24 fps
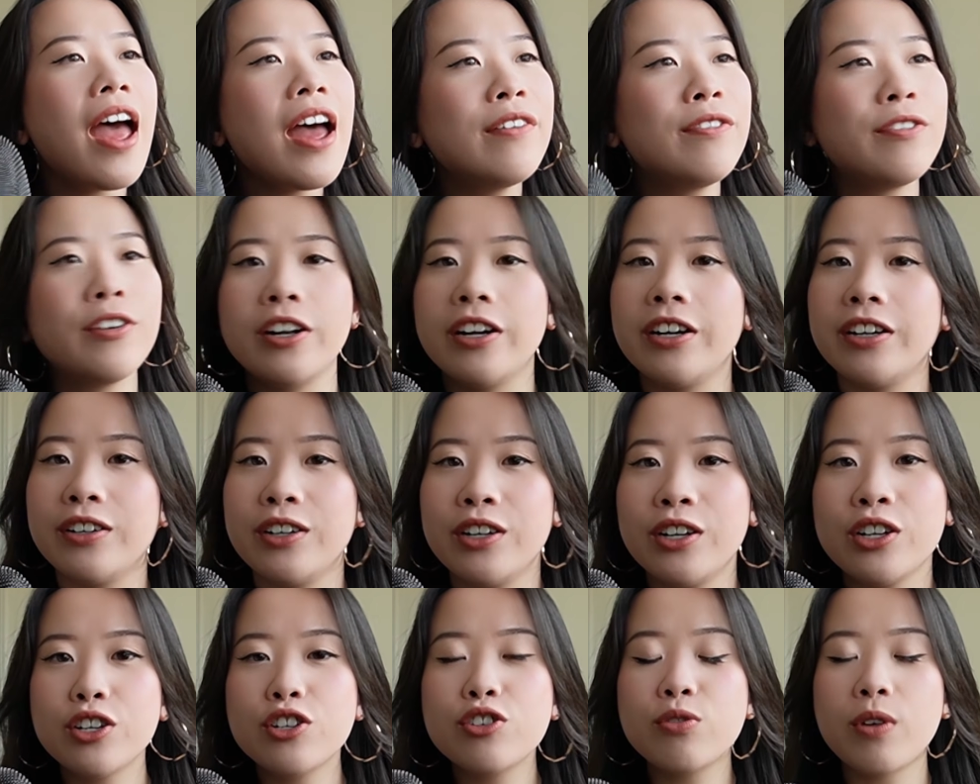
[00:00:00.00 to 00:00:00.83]
ever
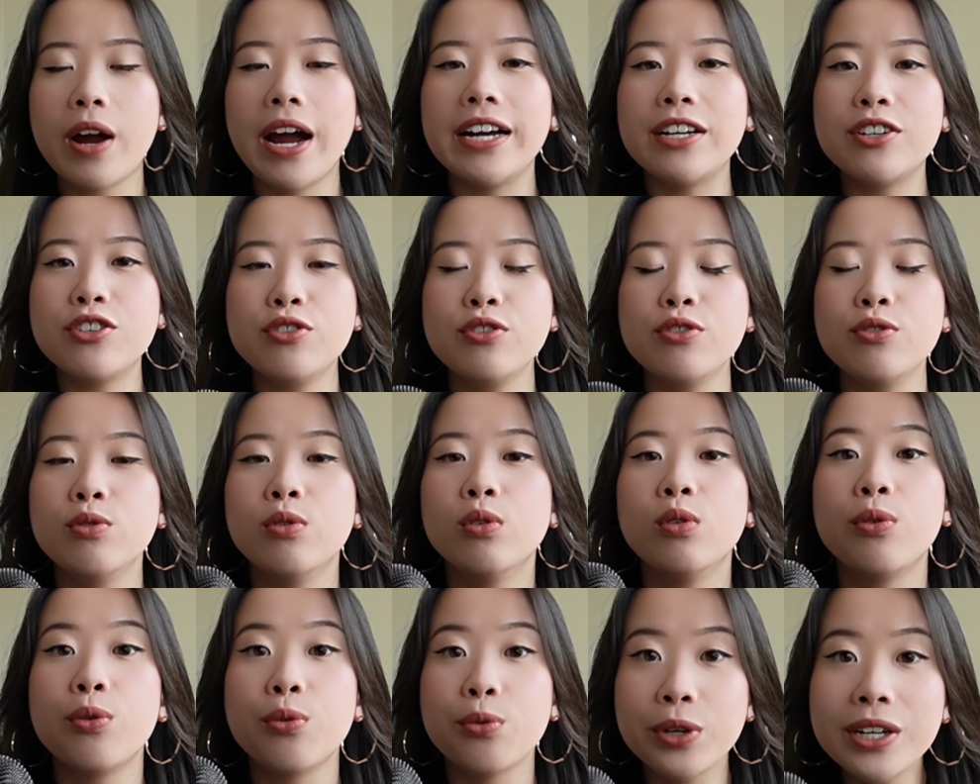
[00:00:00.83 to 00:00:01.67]
try to
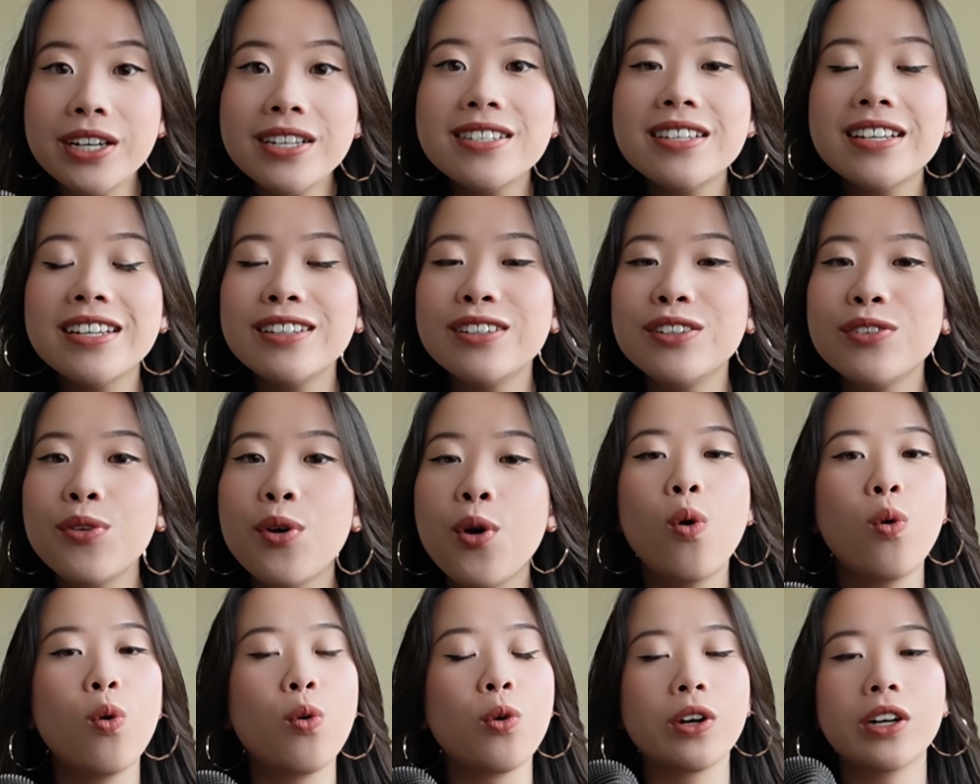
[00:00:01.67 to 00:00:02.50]
reason
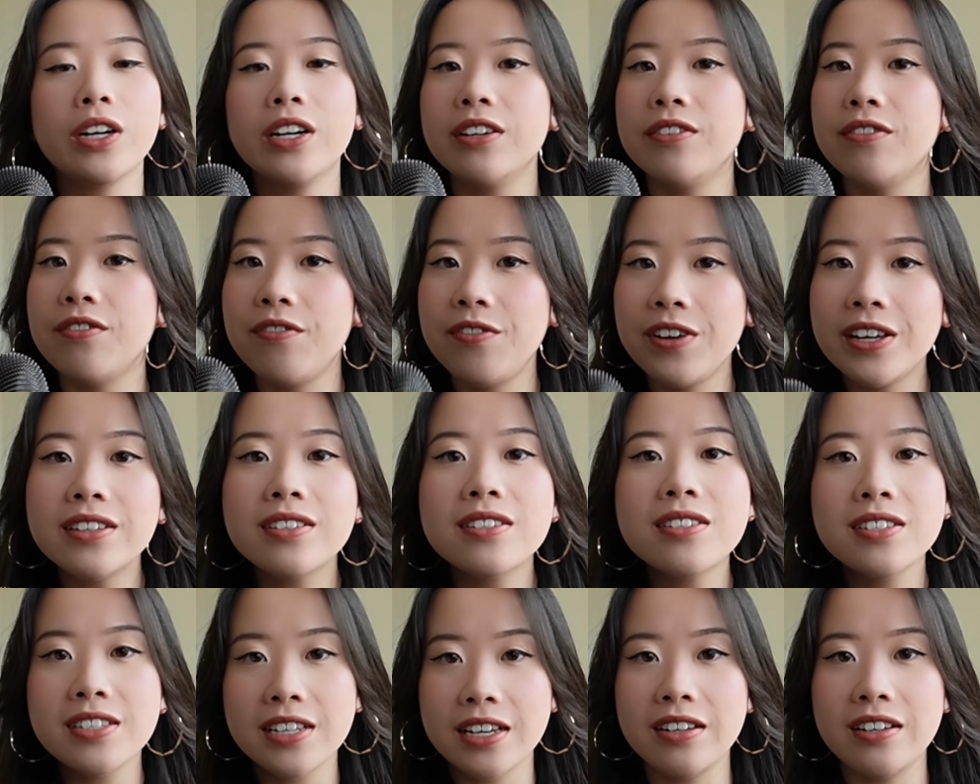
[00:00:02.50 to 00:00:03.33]
or convince
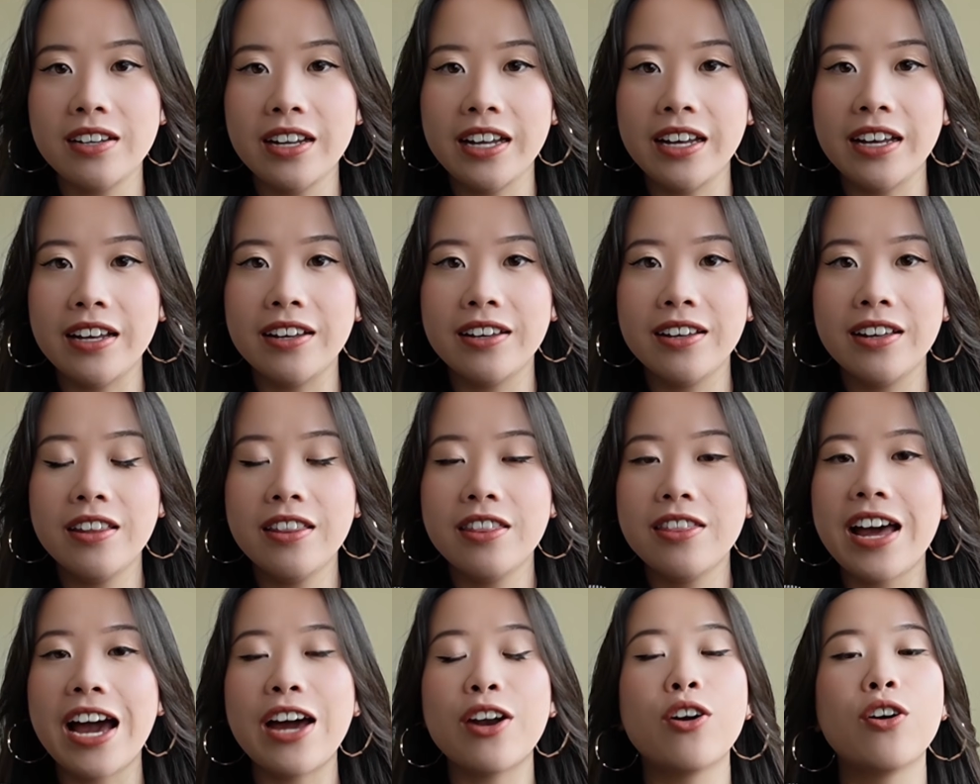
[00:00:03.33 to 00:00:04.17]
Sydney
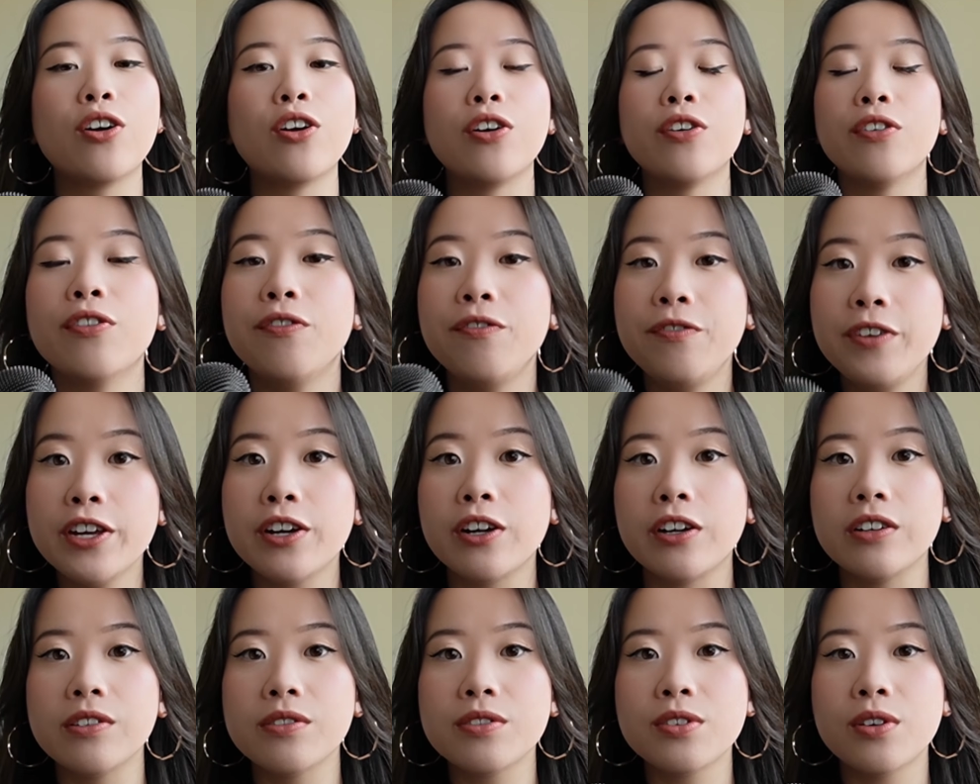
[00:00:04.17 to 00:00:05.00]
that her
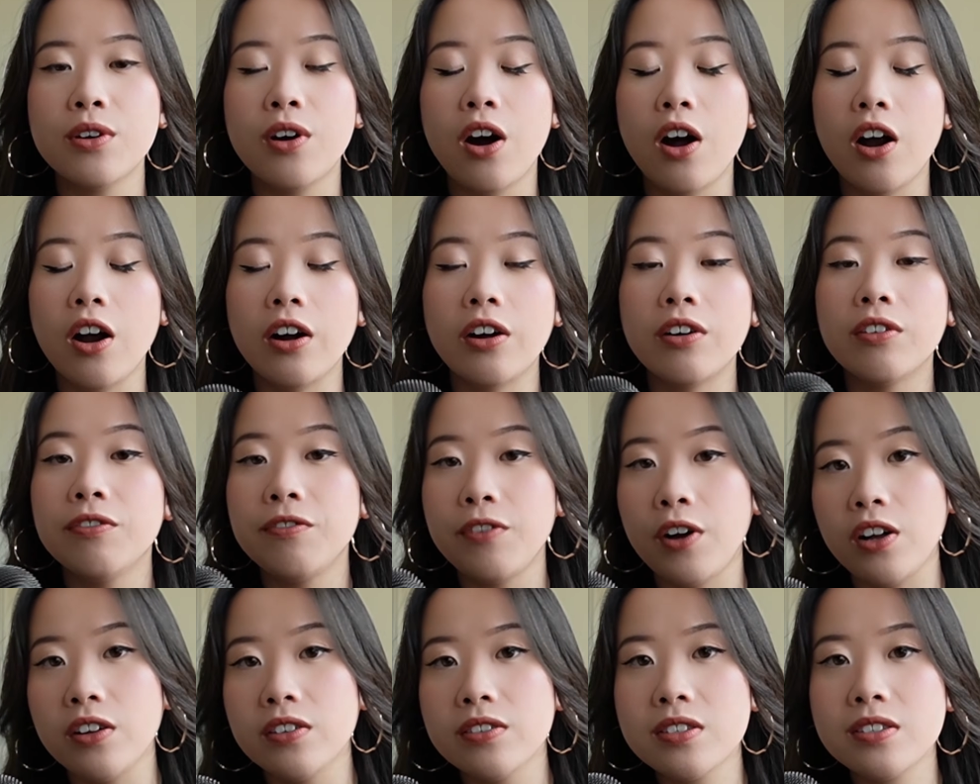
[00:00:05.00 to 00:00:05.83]
fears are
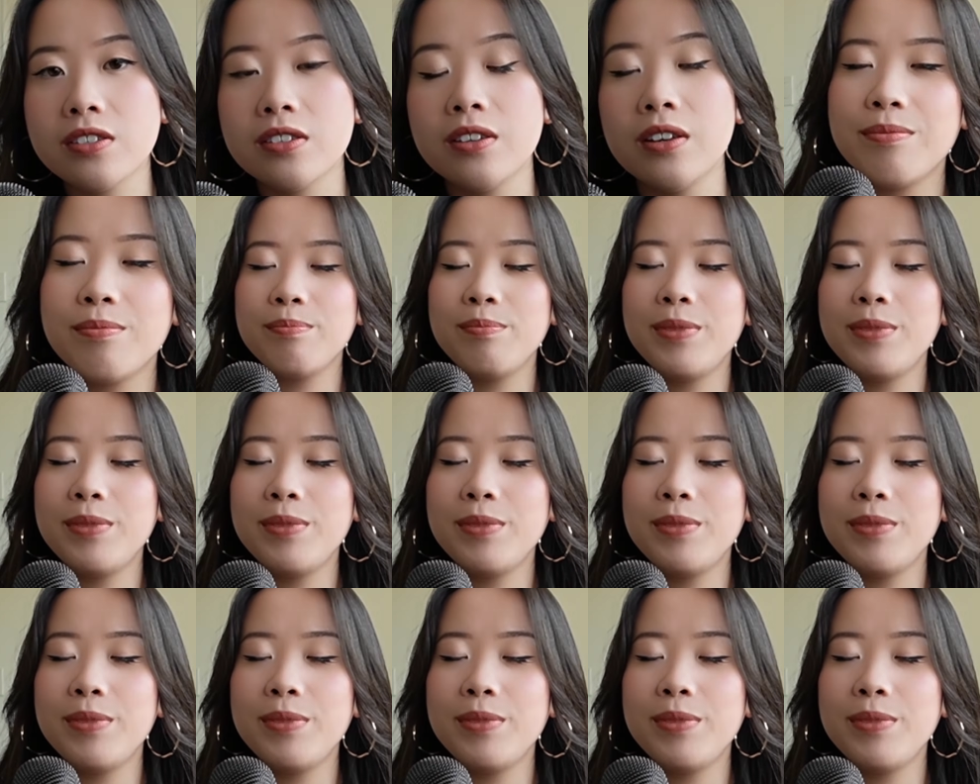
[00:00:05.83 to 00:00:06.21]
false,